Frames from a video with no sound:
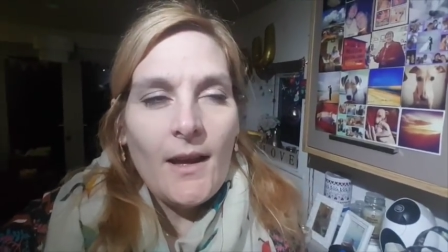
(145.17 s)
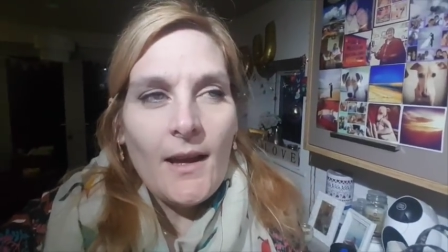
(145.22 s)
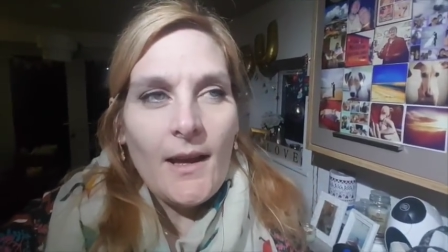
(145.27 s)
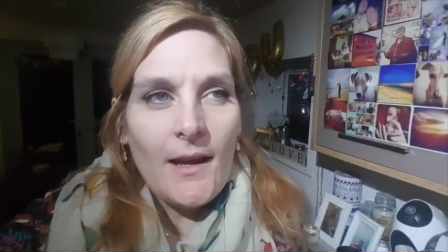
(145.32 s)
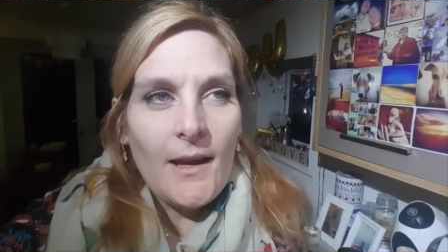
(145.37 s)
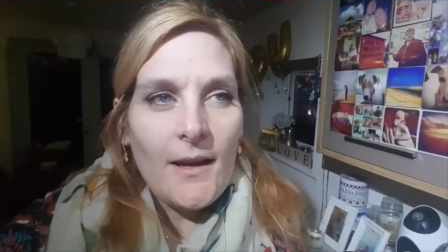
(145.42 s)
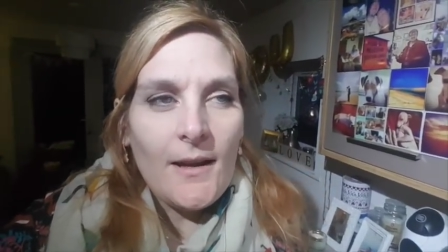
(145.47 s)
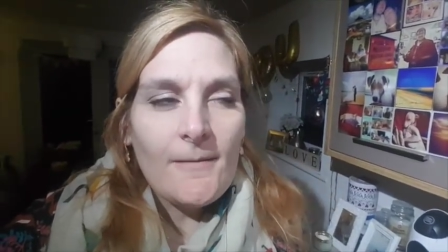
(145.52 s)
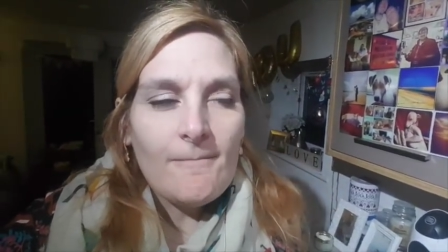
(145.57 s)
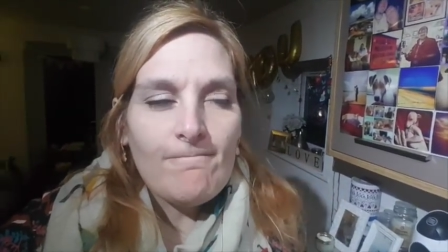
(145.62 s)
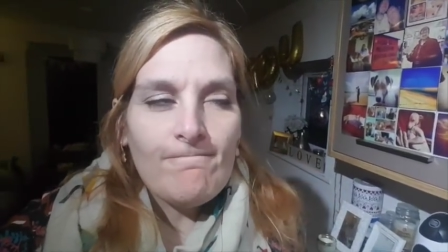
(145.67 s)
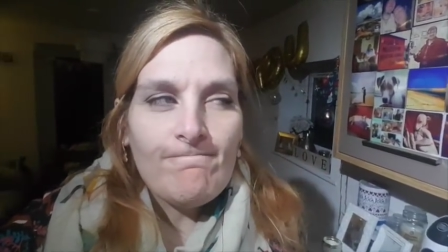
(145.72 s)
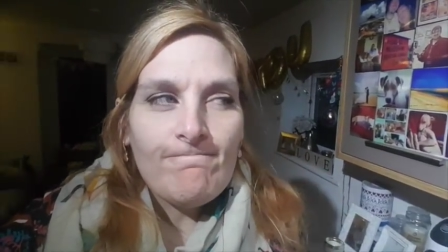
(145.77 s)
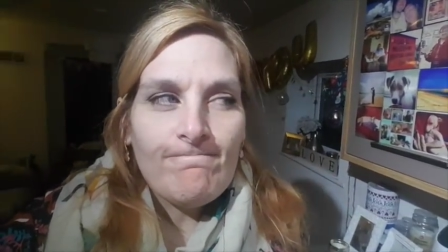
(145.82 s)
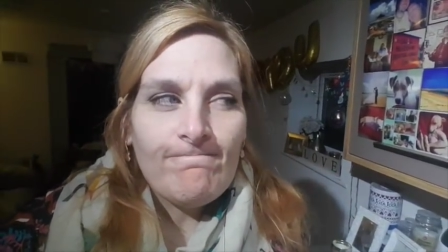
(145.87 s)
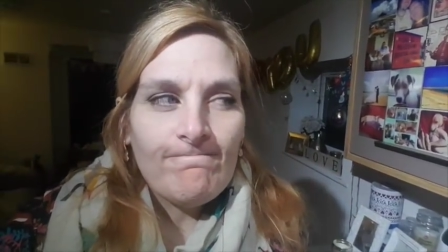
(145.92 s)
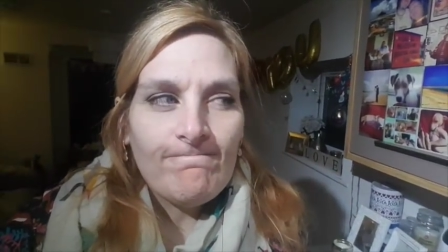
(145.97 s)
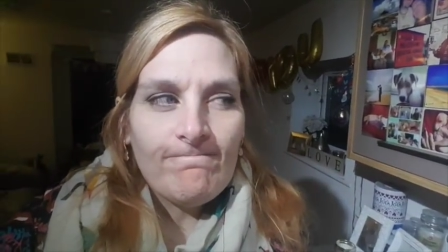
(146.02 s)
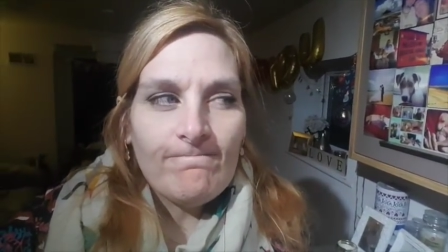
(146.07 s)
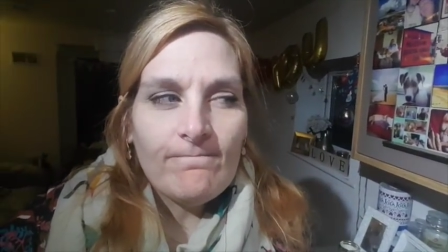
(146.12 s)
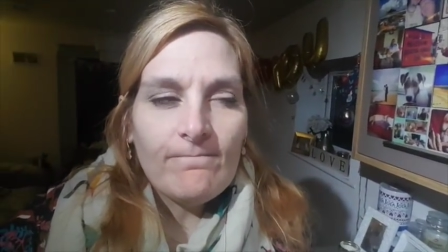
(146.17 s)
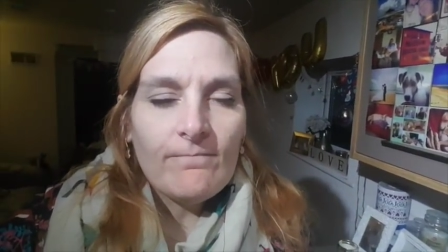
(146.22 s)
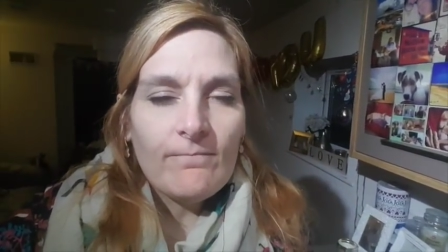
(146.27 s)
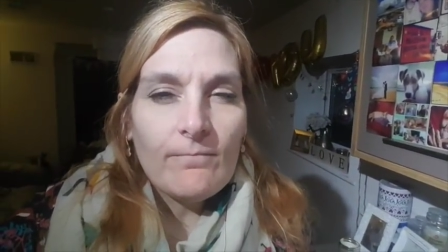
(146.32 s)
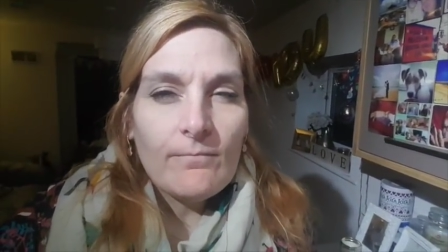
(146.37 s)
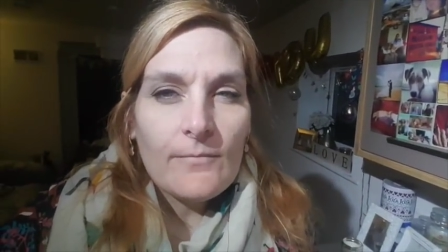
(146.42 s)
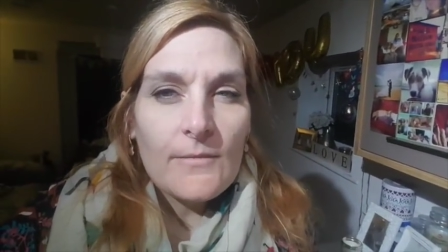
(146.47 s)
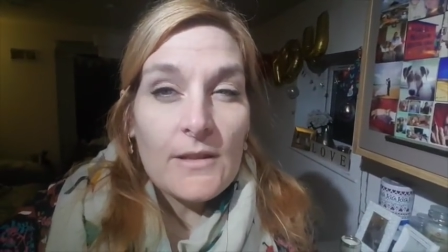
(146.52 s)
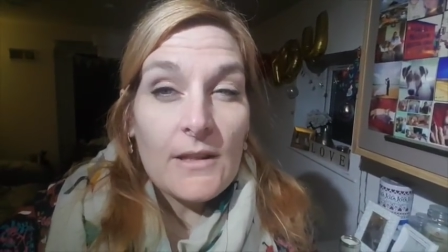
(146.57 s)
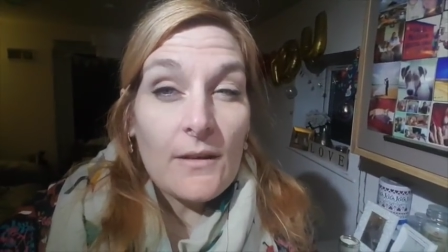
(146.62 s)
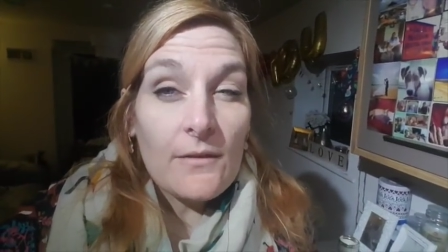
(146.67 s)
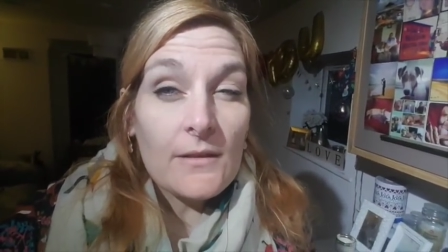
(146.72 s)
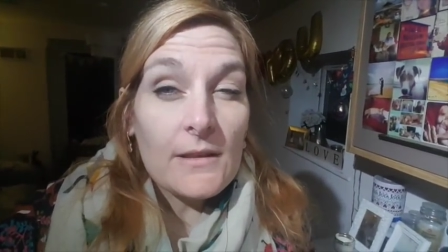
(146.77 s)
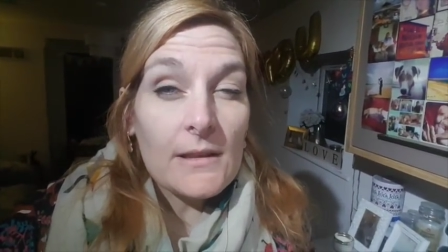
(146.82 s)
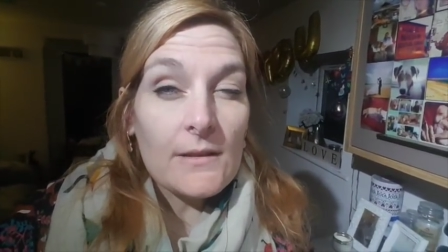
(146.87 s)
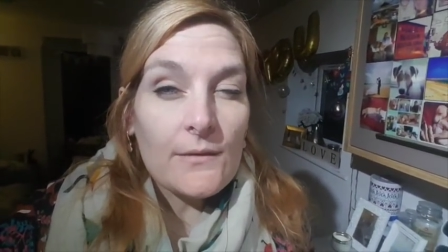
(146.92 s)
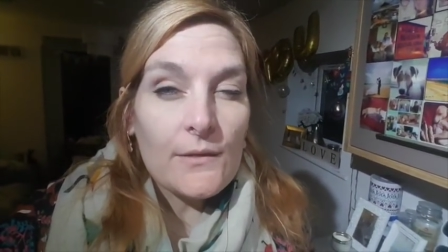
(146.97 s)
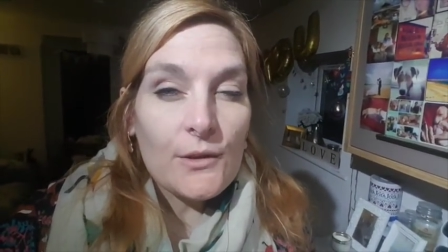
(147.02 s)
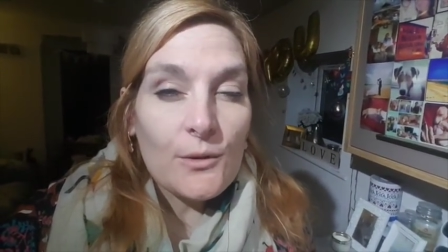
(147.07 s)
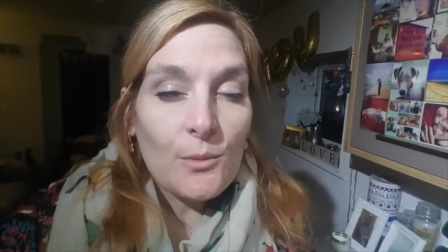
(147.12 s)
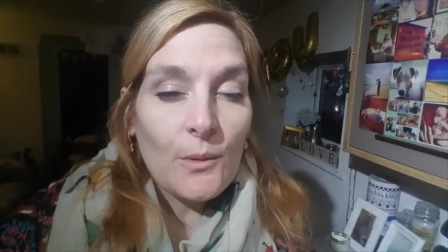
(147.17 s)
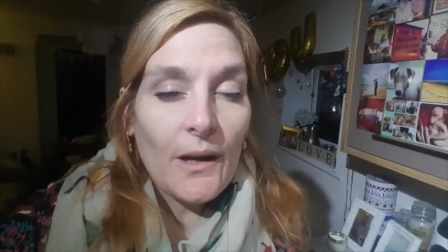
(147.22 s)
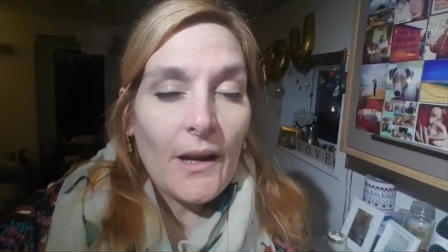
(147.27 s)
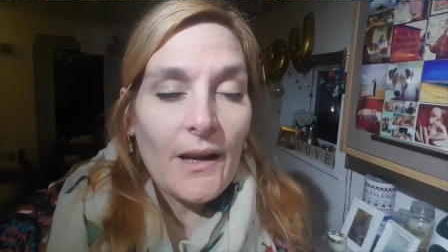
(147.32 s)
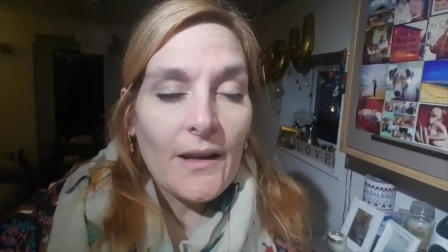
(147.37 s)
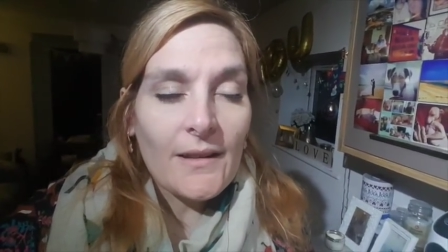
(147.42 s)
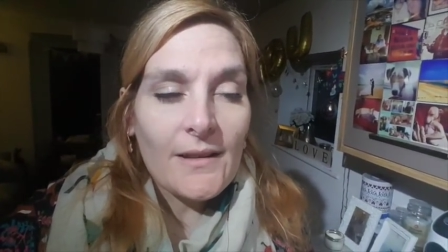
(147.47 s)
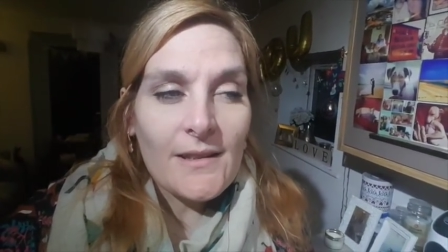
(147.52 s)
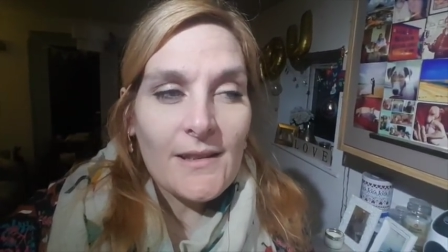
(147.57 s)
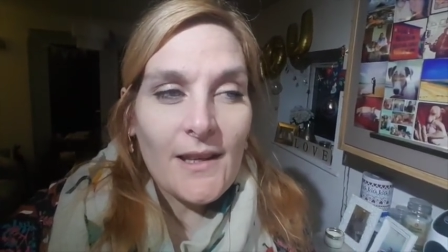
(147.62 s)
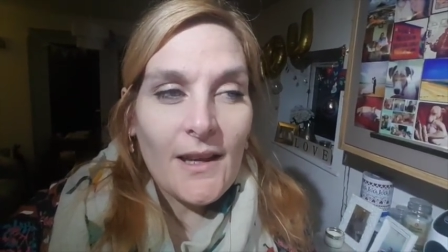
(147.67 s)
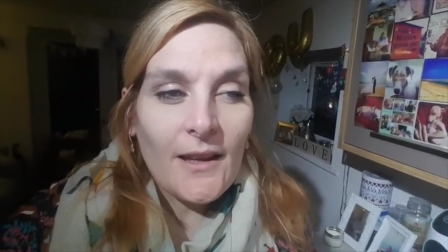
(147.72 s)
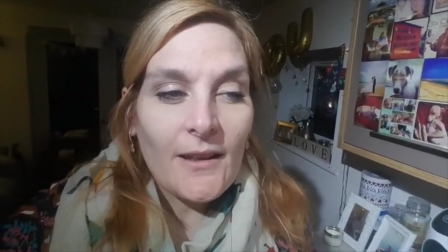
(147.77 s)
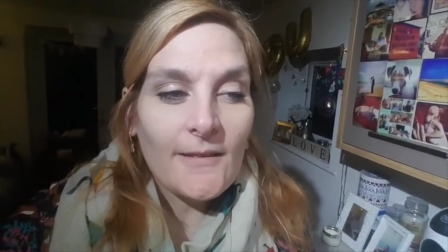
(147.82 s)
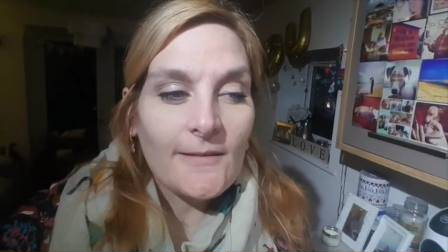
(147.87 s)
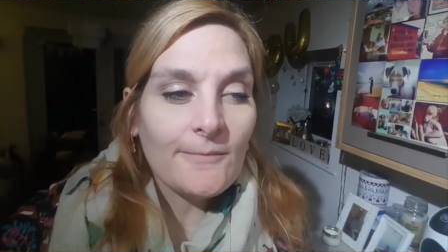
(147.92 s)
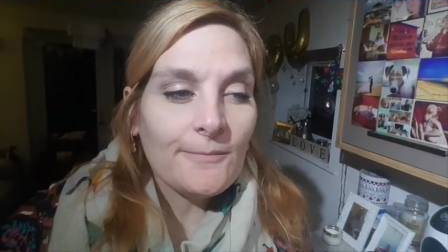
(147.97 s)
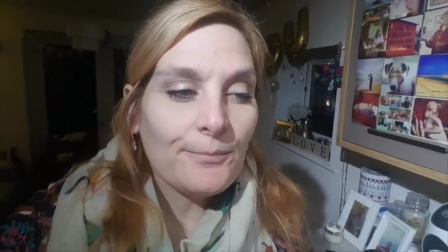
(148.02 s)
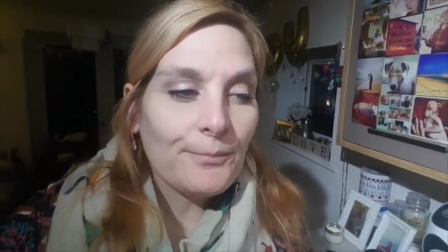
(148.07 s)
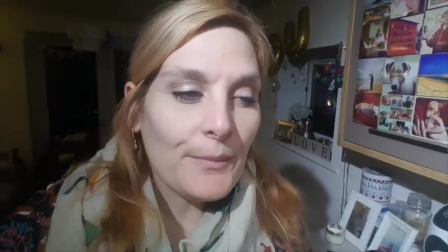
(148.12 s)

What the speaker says: stuff delivered to work, so,